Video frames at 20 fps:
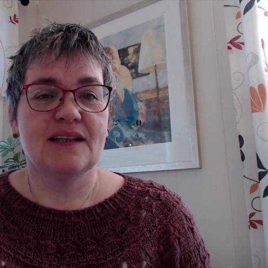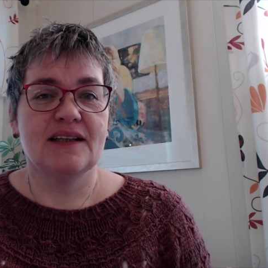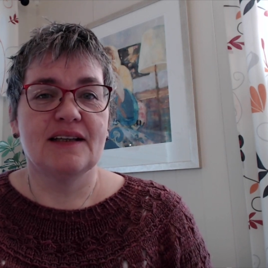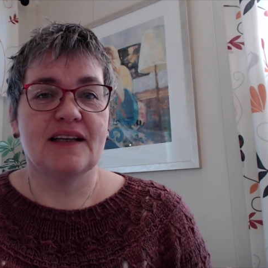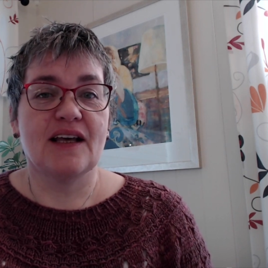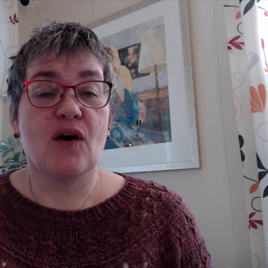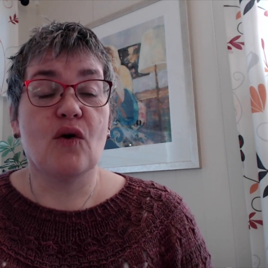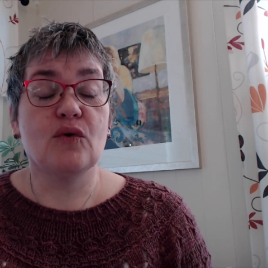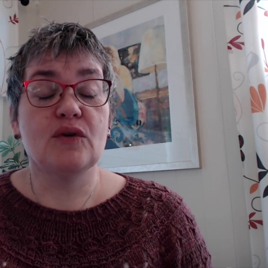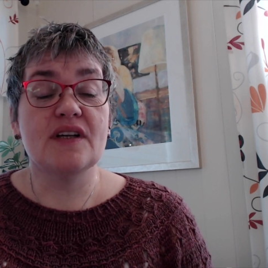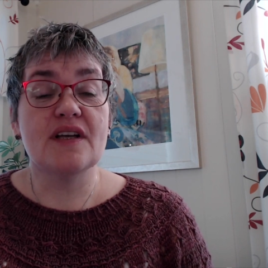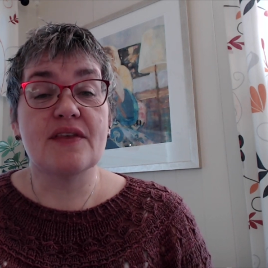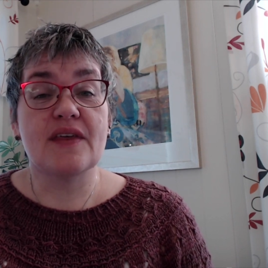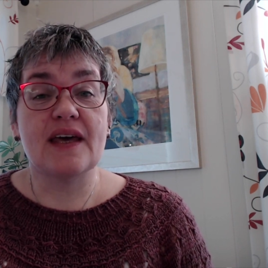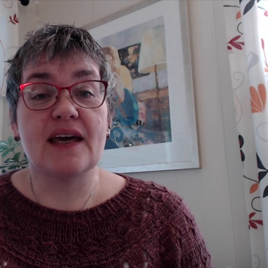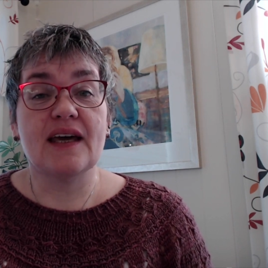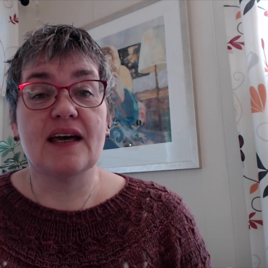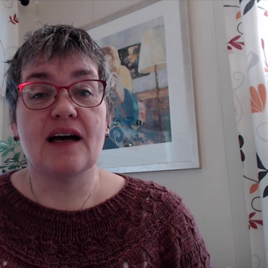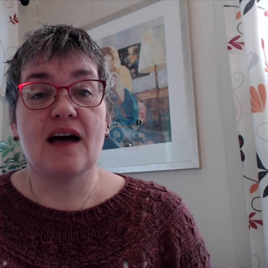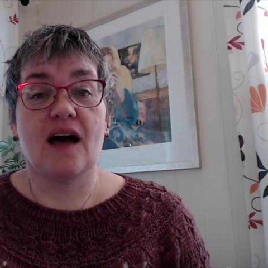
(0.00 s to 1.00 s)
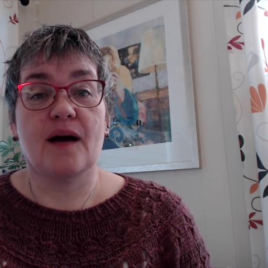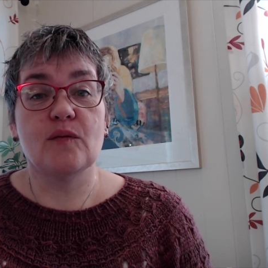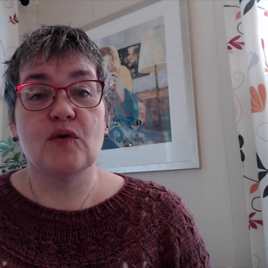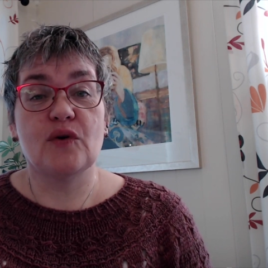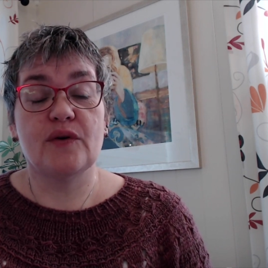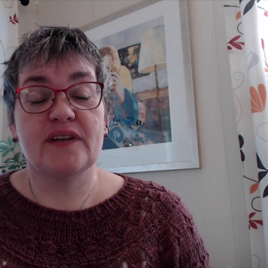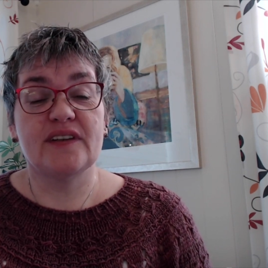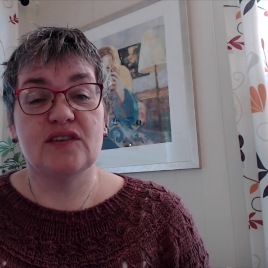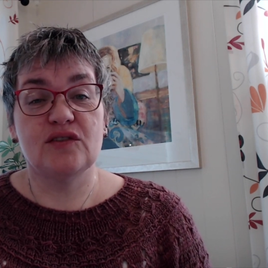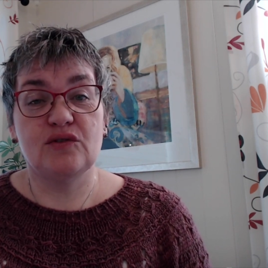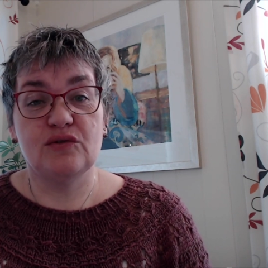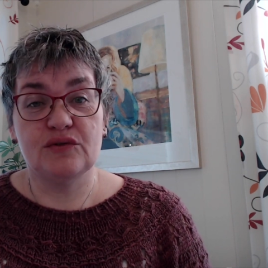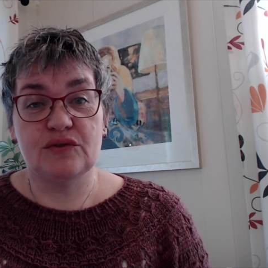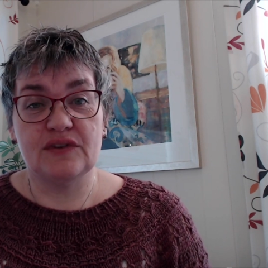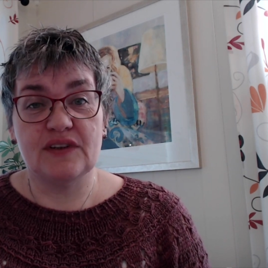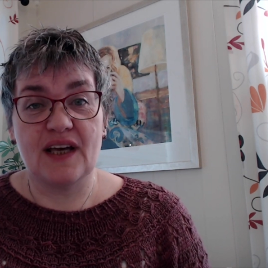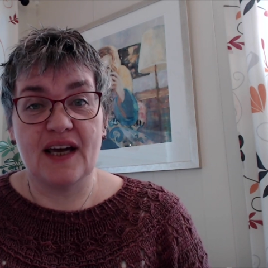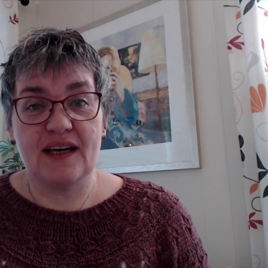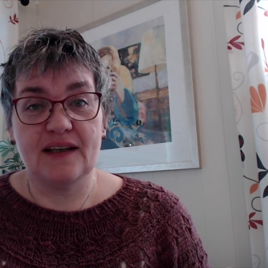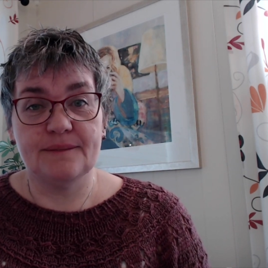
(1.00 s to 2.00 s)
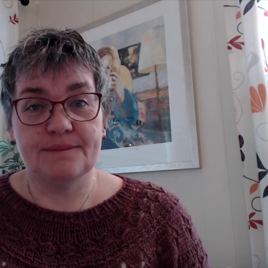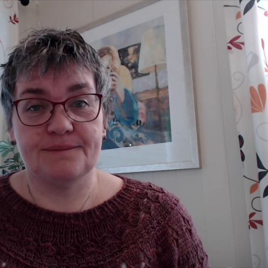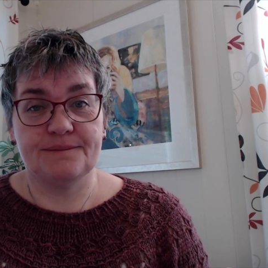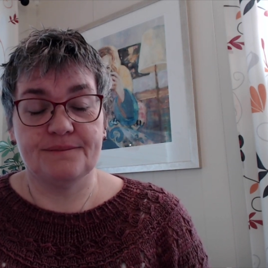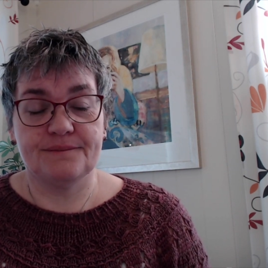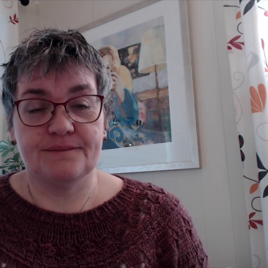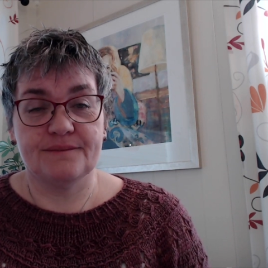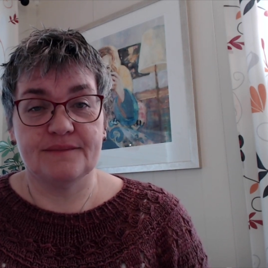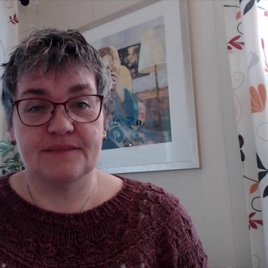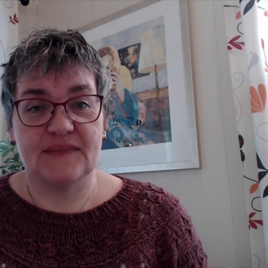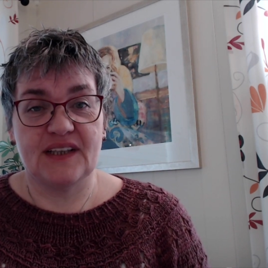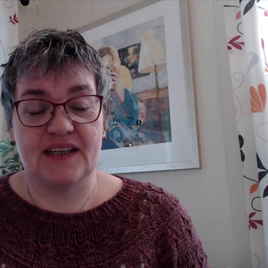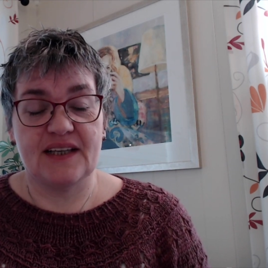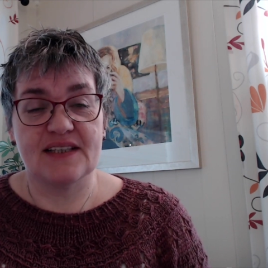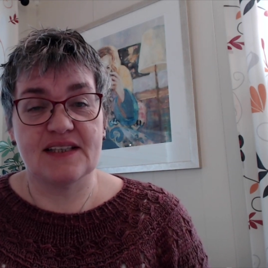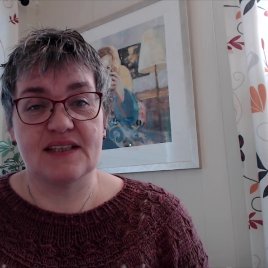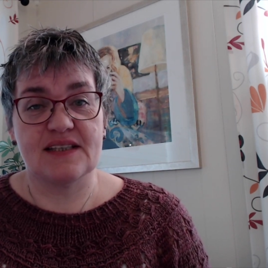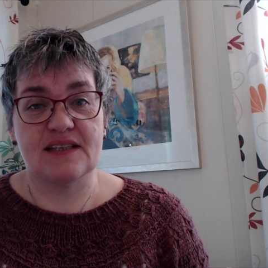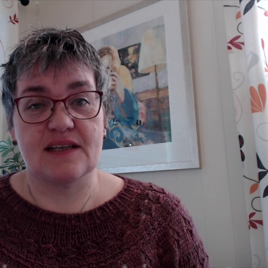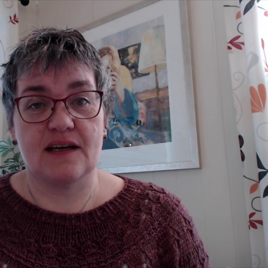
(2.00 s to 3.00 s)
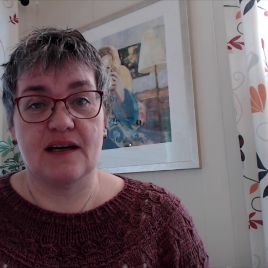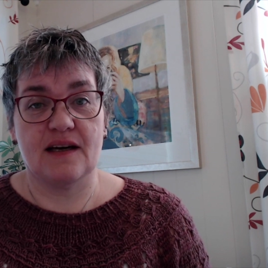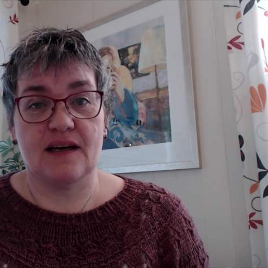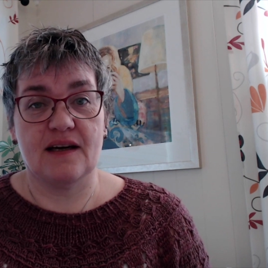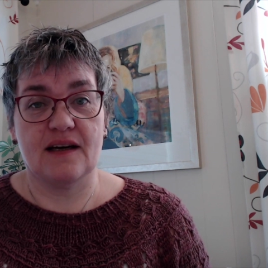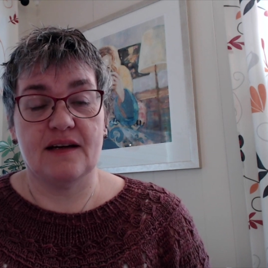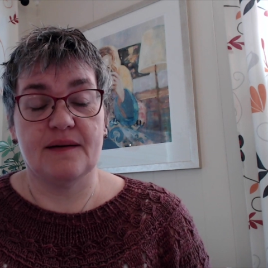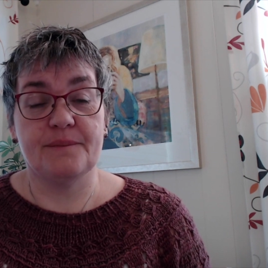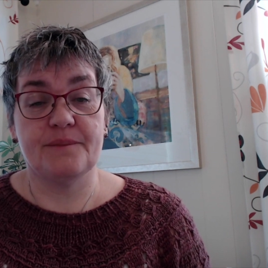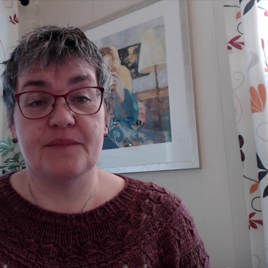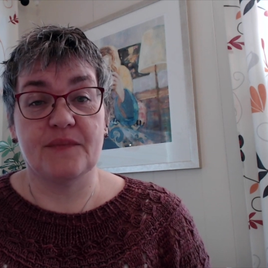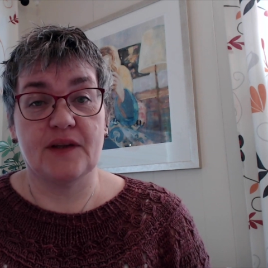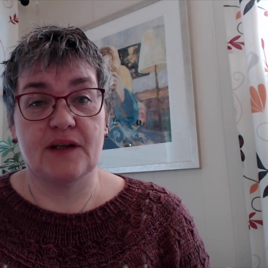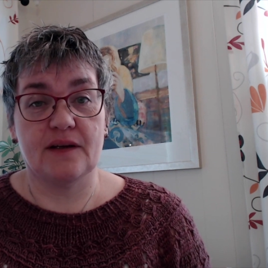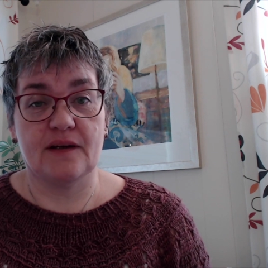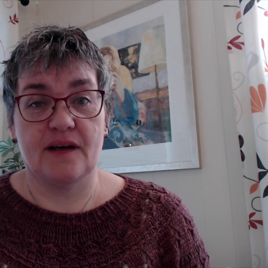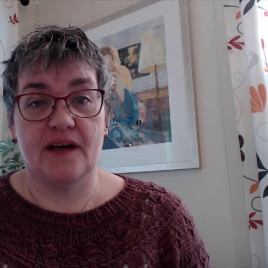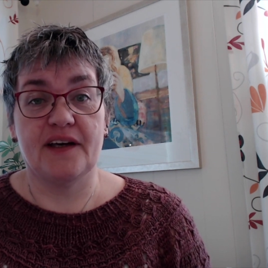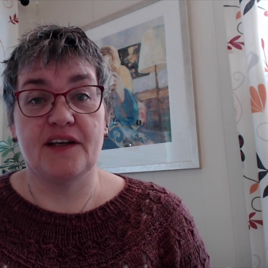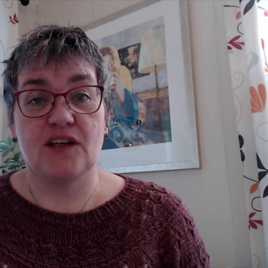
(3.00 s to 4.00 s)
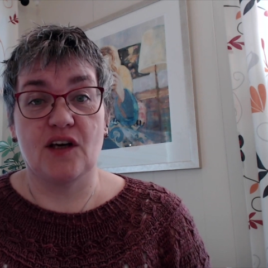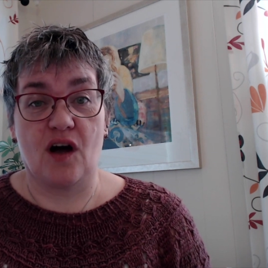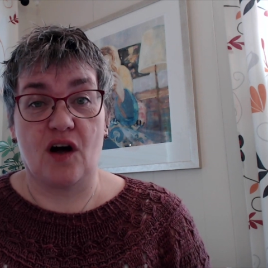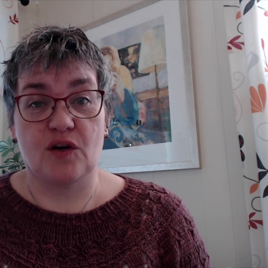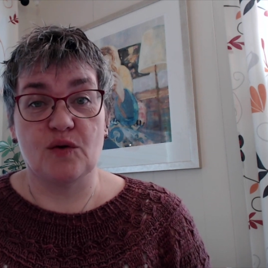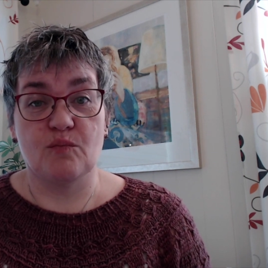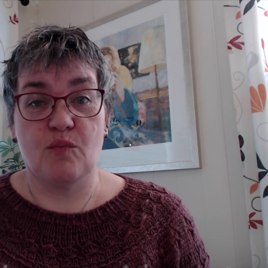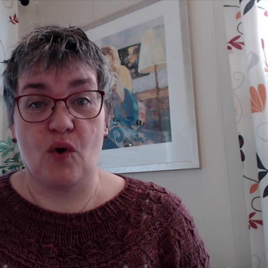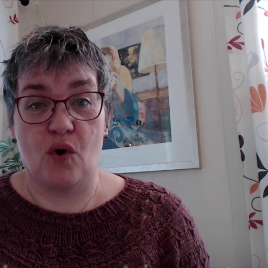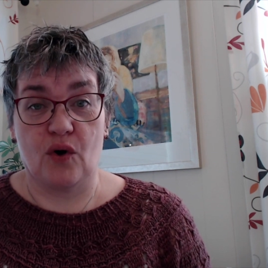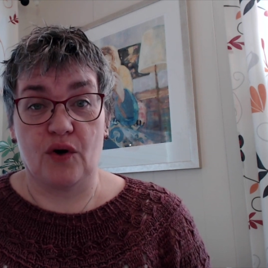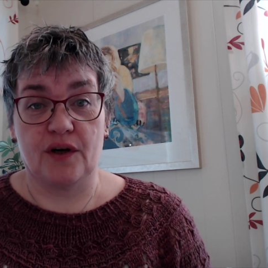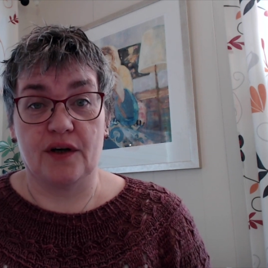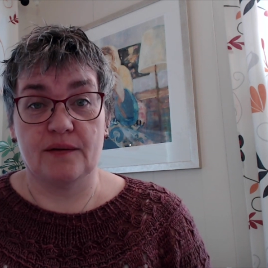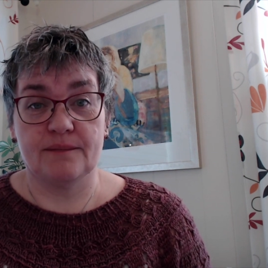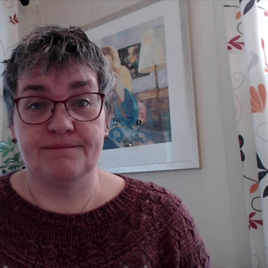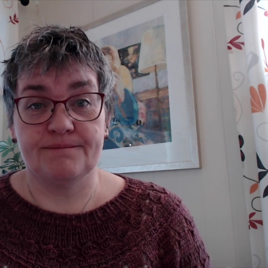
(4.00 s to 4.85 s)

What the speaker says: The only thing I'm going to do today is yarn porn.